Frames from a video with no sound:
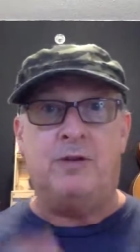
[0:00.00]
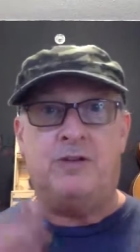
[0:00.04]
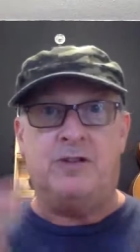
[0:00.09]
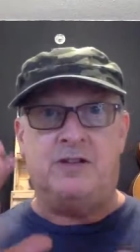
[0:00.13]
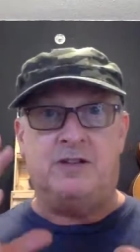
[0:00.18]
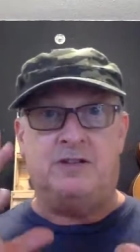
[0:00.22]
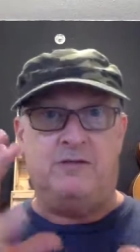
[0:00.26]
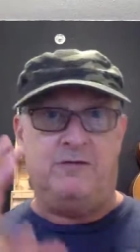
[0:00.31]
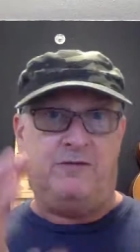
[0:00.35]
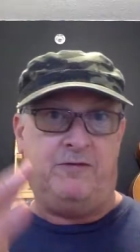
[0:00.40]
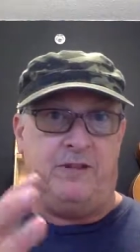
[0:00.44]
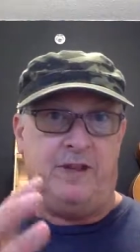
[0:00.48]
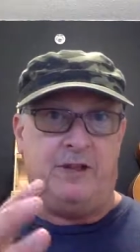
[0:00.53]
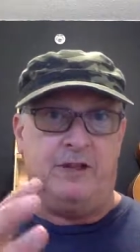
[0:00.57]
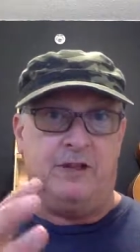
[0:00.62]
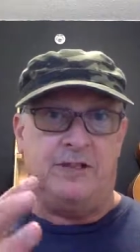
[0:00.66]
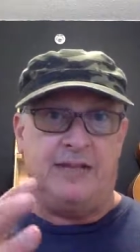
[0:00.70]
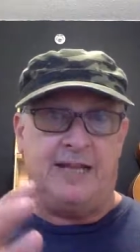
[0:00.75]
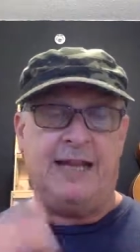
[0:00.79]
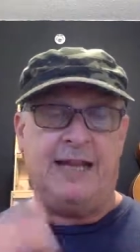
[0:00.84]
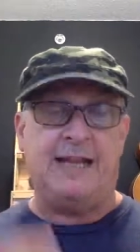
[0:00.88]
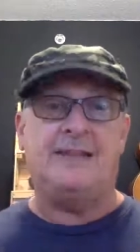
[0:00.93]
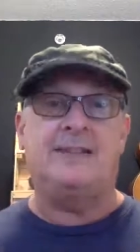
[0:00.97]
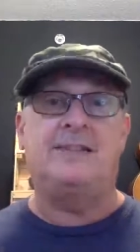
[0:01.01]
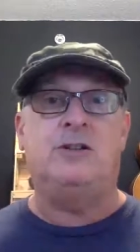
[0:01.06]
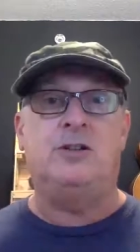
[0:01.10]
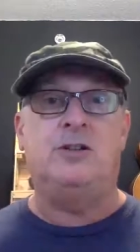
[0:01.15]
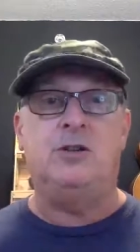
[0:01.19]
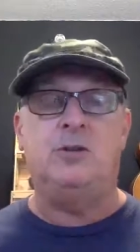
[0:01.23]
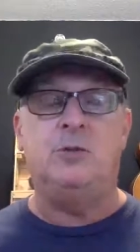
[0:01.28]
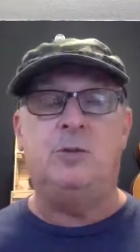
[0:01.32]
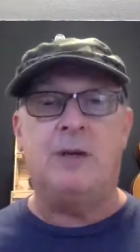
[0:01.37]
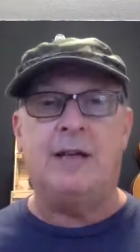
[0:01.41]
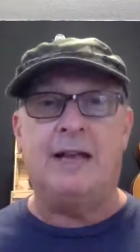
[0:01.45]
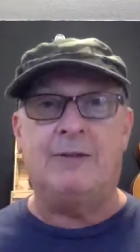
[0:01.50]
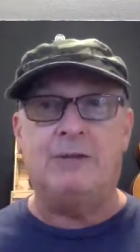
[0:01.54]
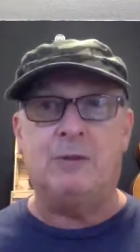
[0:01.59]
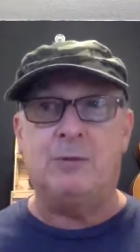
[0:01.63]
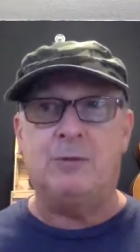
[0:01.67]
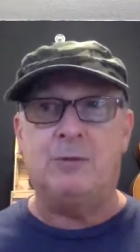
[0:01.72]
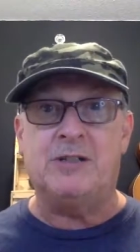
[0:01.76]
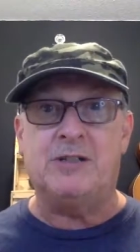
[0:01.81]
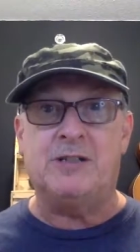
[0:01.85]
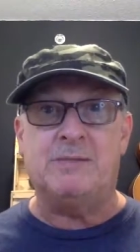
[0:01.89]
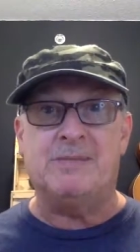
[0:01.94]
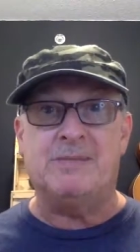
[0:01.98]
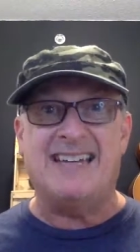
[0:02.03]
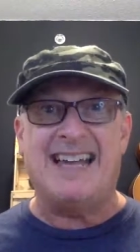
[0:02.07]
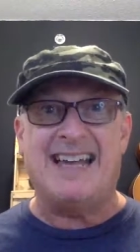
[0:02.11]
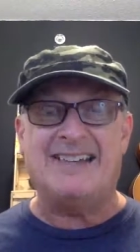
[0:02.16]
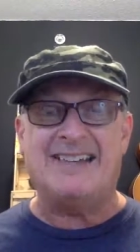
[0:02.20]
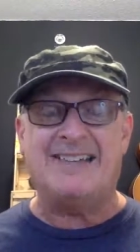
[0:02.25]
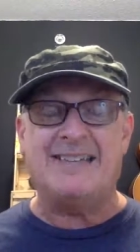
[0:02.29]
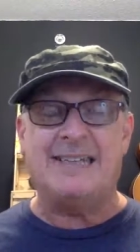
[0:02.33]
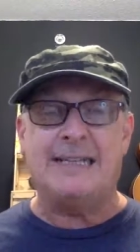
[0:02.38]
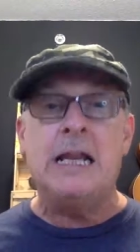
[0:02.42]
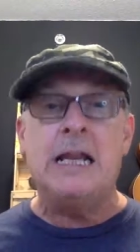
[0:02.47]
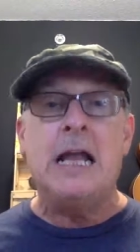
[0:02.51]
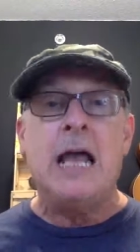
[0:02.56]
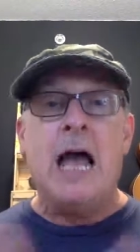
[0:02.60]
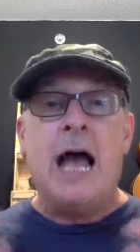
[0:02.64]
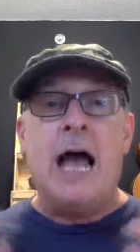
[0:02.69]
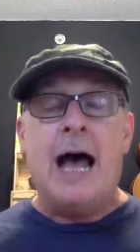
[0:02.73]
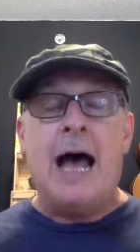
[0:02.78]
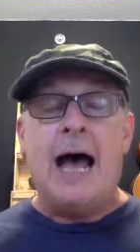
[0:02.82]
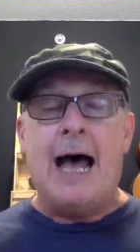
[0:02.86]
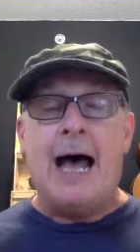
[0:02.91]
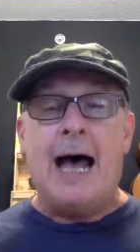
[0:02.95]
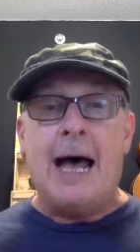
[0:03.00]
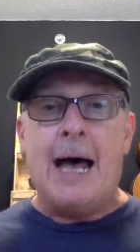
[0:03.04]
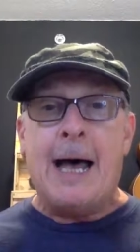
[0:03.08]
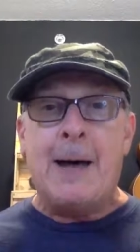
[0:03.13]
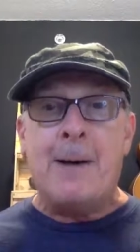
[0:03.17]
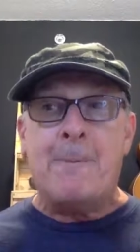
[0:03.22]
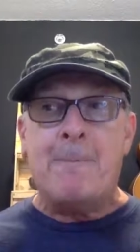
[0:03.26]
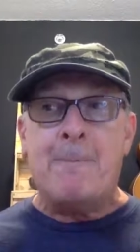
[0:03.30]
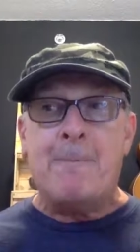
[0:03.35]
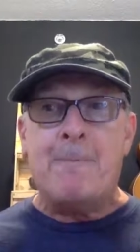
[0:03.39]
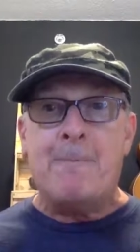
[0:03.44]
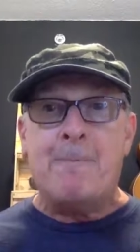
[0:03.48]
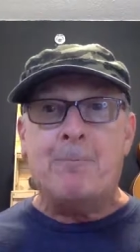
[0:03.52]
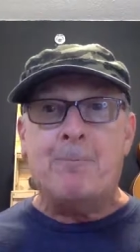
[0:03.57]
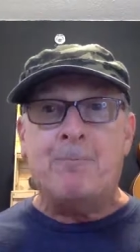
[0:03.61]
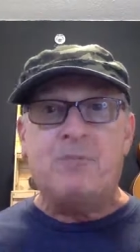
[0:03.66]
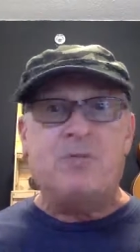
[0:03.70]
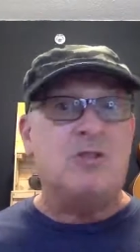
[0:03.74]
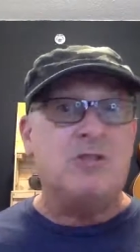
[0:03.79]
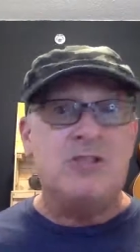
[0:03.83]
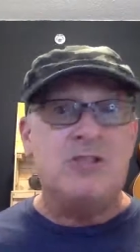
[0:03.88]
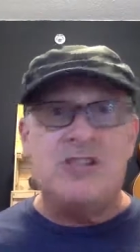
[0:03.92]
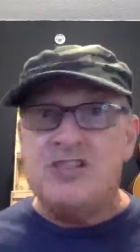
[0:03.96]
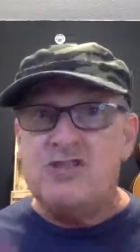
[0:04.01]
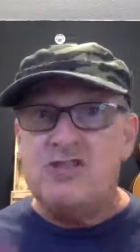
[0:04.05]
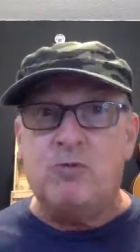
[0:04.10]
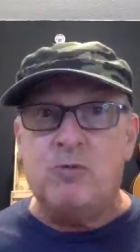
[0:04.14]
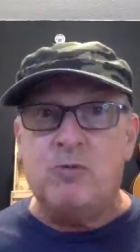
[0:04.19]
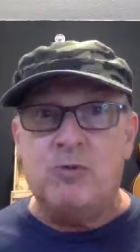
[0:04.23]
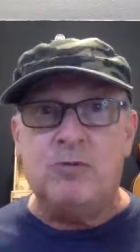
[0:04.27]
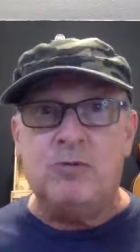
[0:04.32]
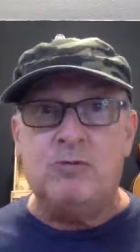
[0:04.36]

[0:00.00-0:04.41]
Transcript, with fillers: just filler text, so you will have to put some text in. So just